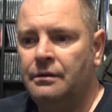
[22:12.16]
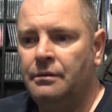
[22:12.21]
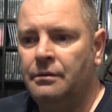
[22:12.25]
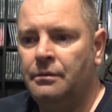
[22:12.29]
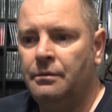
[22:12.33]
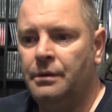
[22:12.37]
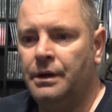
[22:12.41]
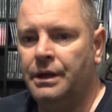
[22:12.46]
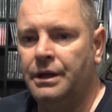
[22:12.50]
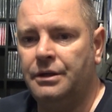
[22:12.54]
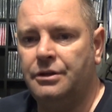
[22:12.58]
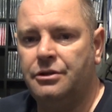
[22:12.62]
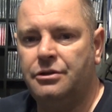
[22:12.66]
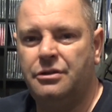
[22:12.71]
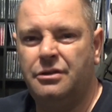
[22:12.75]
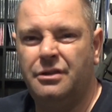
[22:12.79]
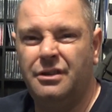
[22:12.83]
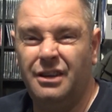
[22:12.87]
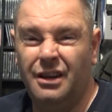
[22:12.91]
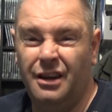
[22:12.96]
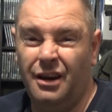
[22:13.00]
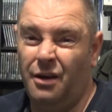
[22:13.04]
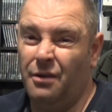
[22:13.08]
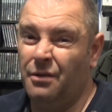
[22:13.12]
which,
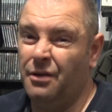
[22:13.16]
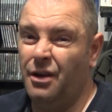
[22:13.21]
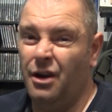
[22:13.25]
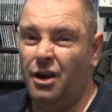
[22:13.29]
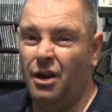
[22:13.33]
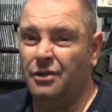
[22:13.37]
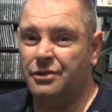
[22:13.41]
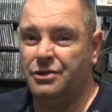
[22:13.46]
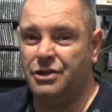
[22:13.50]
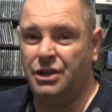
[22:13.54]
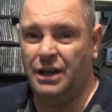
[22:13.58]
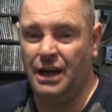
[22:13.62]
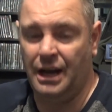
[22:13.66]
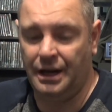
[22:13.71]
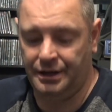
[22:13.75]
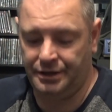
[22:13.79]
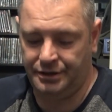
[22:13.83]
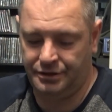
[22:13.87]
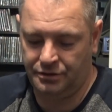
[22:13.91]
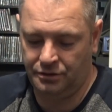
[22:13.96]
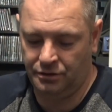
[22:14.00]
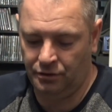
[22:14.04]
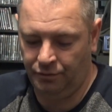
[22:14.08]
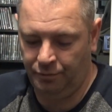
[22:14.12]
you know, they're all generic
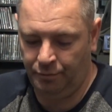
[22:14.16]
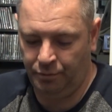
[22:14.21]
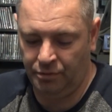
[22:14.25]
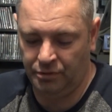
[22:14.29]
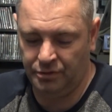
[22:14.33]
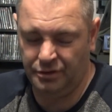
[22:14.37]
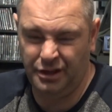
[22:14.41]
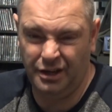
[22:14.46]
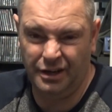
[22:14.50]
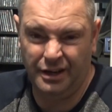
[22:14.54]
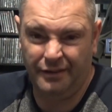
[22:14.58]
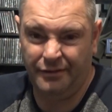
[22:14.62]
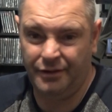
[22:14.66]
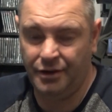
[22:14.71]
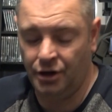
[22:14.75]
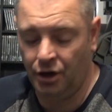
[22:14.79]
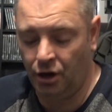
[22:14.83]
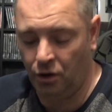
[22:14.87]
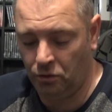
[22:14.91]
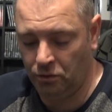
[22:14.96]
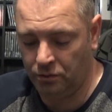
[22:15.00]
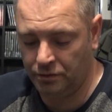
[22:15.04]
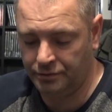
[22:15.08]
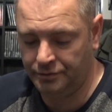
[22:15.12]
stuff, but you never
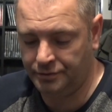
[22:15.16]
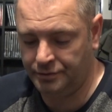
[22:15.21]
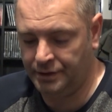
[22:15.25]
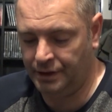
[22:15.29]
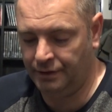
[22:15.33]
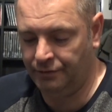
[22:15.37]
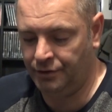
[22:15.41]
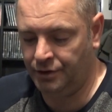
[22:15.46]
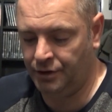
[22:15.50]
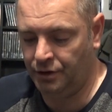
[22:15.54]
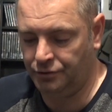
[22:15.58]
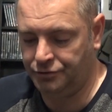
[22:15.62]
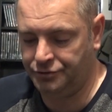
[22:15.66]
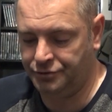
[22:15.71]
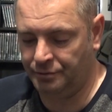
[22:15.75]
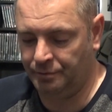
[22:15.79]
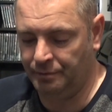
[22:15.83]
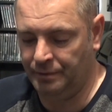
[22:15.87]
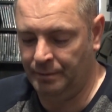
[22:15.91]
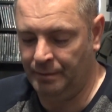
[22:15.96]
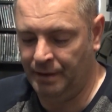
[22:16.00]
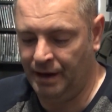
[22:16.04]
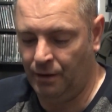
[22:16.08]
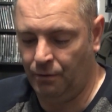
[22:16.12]
know.
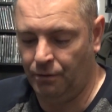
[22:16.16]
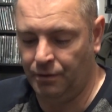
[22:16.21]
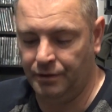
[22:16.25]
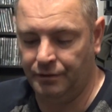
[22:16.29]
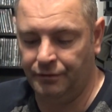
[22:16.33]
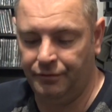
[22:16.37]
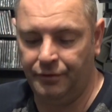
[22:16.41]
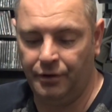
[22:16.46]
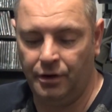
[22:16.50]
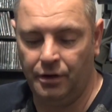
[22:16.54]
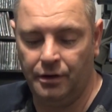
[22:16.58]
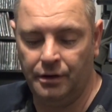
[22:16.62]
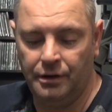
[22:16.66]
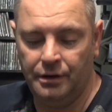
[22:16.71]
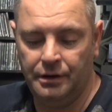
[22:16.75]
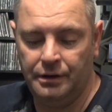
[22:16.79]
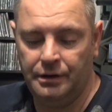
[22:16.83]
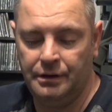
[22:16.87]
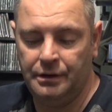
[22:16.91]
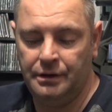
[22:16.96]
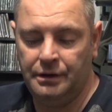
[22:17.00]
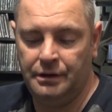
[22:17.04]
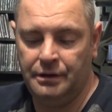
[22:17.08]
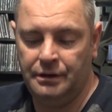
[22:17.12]
Somebody might want them
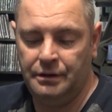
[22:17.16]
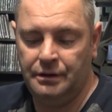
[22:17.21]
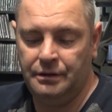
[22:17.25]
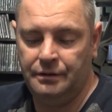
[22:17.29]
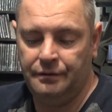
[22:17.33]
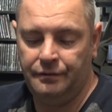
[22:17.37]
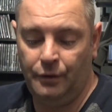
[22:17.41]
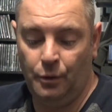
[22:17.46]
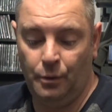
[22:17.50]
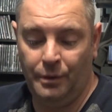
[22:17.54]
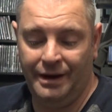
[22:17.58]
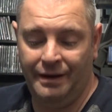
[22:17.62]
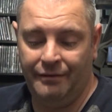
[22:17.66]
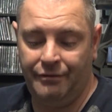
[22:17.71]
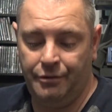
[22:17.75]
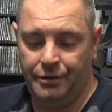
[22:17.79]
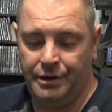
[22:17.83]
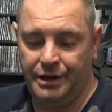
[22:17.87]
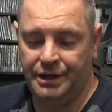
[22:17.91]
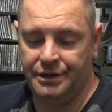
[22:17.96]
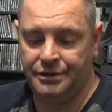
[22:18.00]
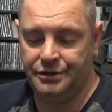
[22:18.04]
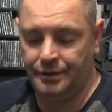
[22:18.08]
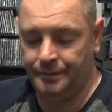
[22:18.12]
for whatever
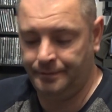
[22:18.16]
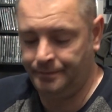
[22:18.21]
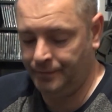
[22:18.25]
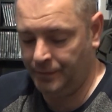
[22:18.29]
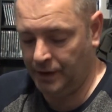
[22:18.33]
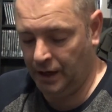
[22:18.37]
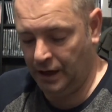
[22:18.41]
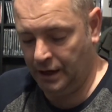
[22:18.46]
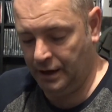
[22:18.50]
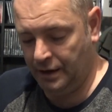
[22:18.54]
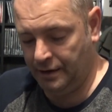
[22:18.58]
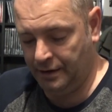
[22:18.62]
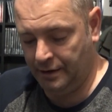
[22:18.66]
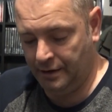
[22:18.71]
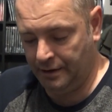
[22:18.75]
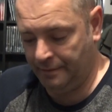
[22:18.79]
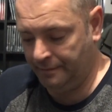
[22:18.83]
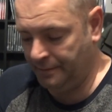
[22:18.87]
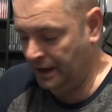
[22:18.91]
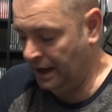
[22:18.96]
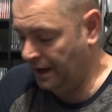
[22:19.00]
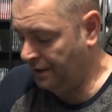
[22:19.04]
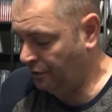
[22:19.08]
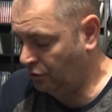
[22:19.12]
reason.
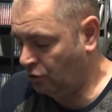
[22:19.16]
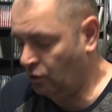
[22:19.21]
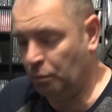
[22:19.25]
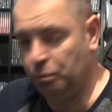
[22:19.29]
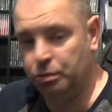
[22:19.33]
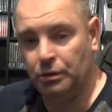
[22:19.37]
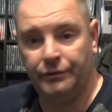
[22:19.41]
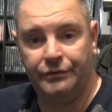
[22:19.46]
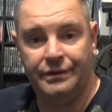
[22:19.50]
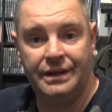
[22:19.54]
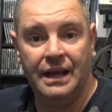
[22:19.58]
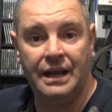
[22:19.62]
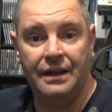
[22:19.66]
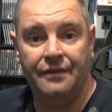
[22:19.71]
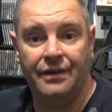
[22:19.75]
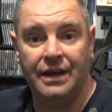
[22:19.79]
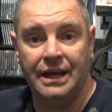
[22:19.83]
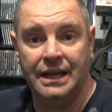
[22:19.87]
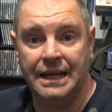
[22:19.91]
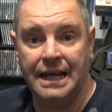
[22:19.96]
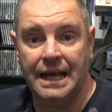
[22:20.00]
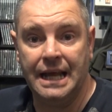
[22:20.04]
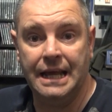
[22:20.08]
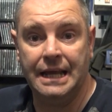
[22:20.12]
He had a couple of
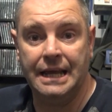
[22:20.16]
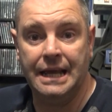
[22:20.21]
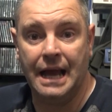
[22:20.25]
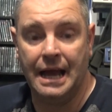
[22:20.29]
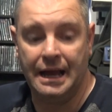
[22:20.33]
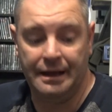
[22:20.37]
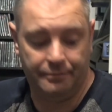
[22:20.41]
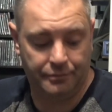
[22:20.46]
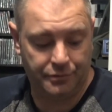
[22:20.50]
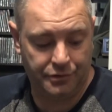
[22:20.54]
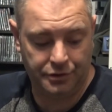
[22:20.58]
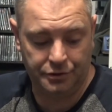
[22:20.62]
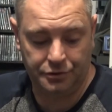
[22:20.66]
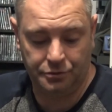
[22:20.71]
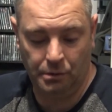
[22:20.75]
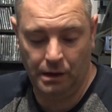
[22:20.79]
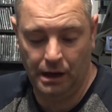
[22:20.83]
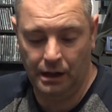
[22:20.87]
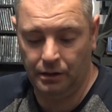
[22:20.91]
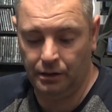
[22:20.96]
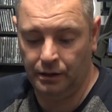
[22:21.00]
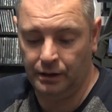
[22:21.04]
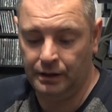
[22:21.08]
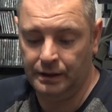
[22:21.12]
DVD games as
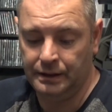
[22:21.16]
well,